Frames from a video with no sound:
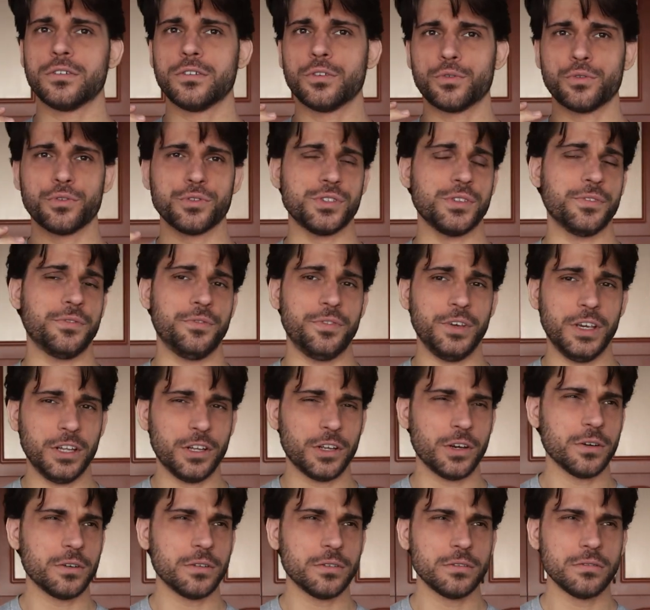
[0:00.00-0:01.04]

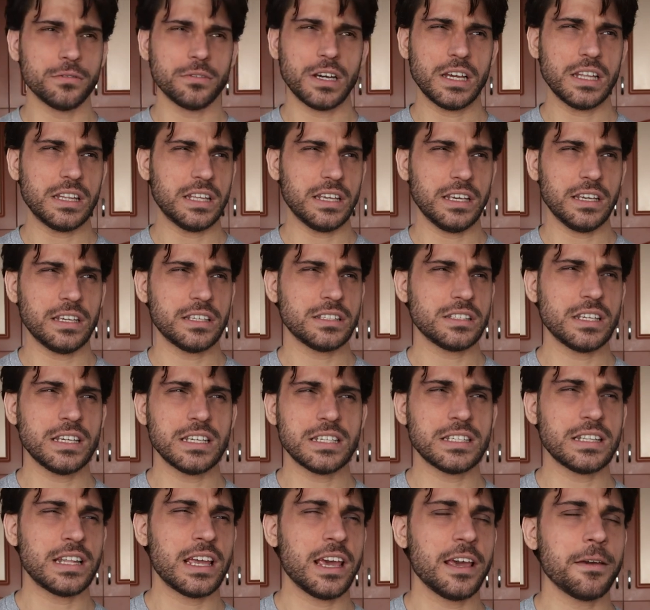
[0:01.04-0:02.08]
Crucifino, I think is
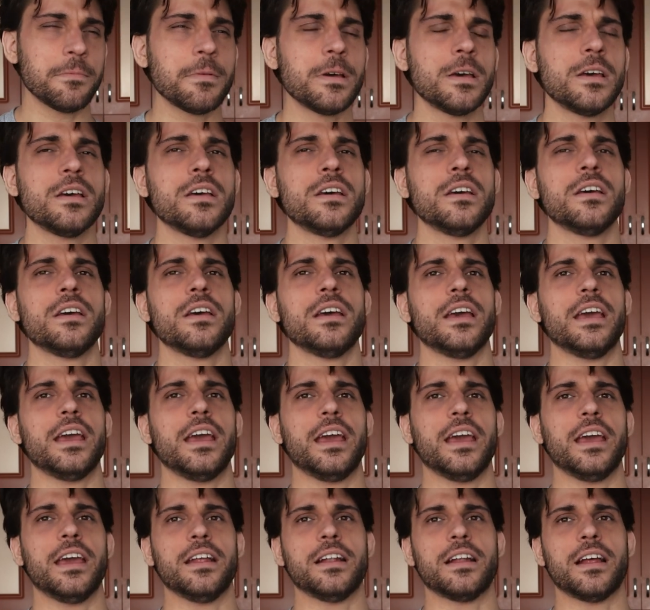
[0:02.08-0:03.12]
his name.
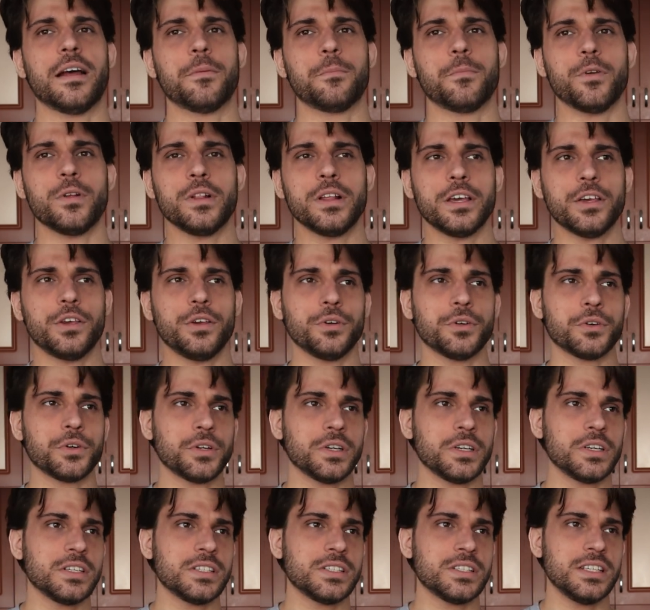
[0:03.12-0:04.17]
And I'm really
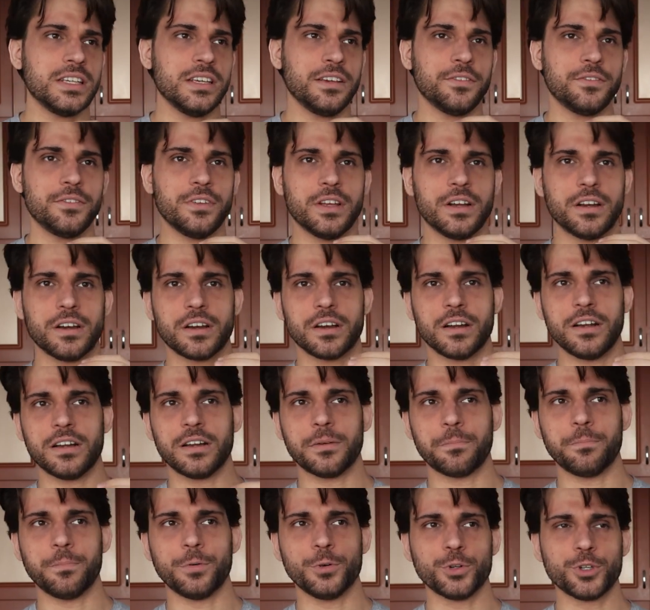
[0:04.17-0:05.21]
curious if they're
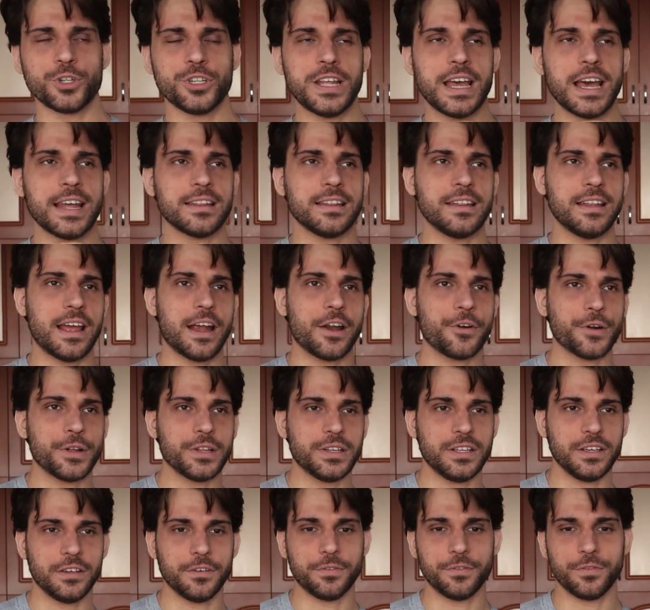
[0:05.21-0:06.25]
gonna push that
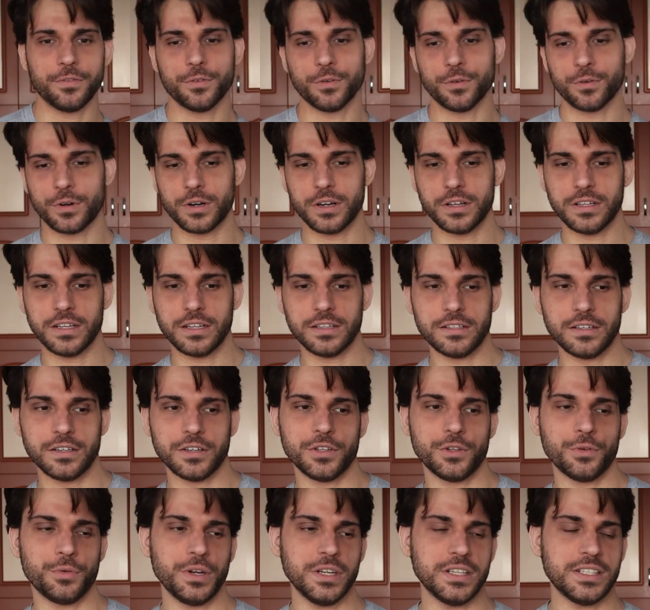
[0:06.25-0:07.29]
narrative for
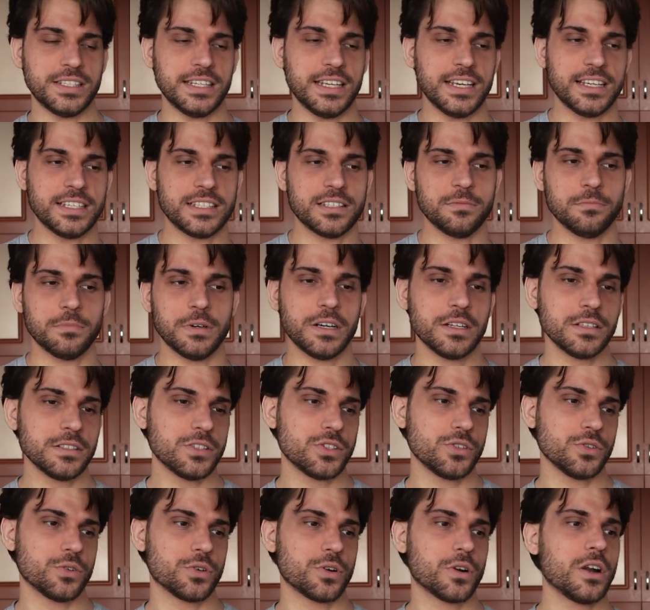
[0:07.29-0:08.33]
another 3-6
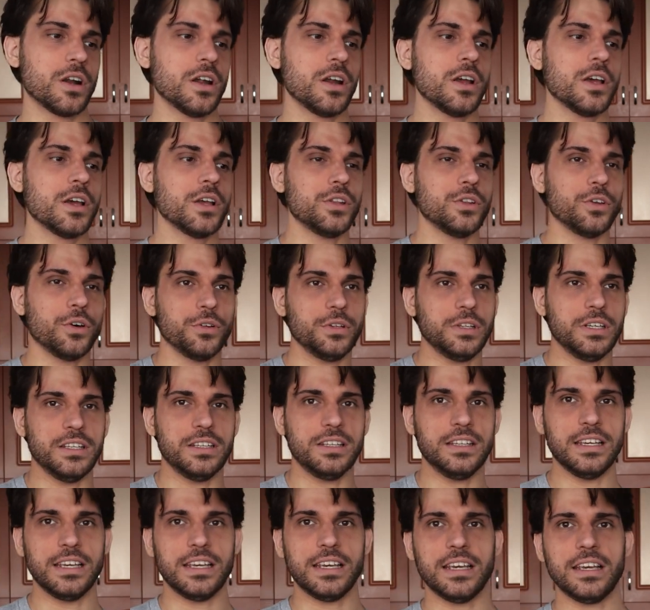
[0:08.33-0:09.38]
months, or Tony
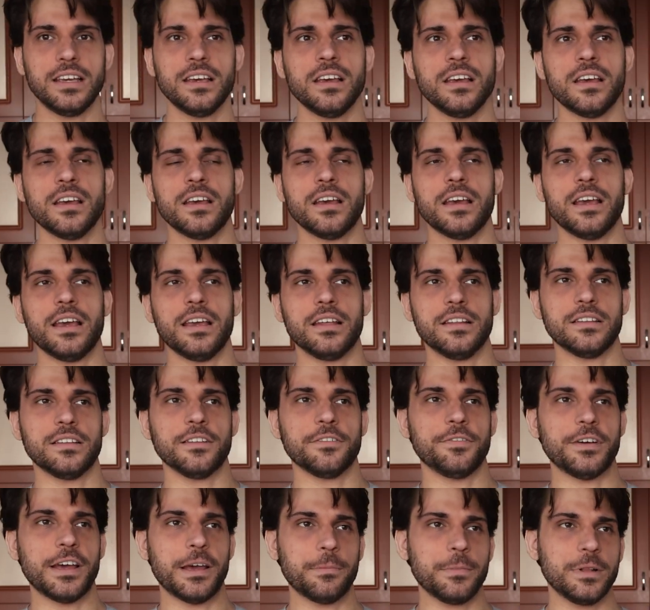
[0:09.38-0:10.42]
D and the
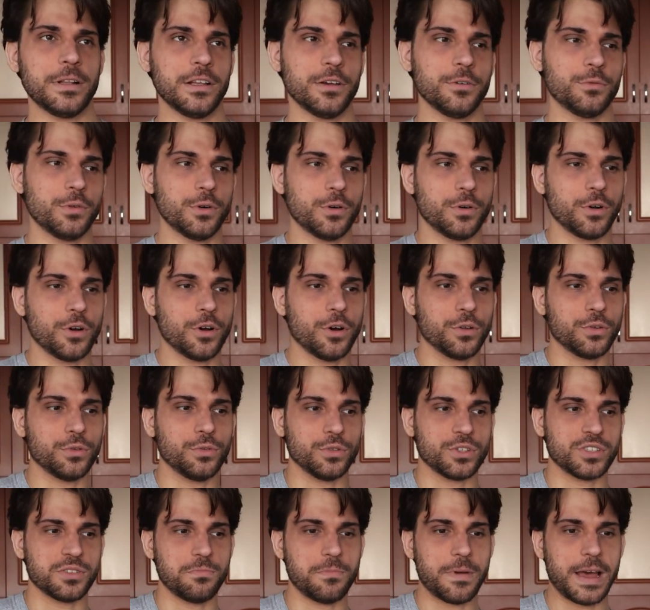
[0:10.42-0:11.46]
family will go to
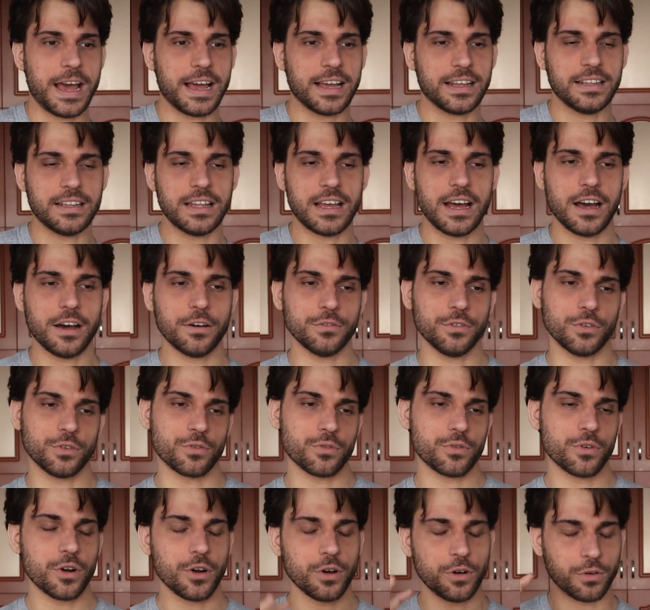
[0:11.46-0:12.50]
SmackDown or
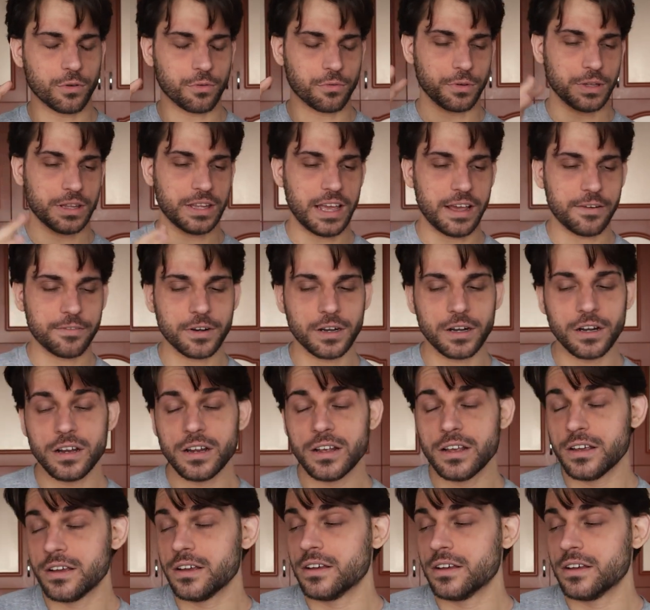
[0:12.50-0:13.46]
Raw or whatever.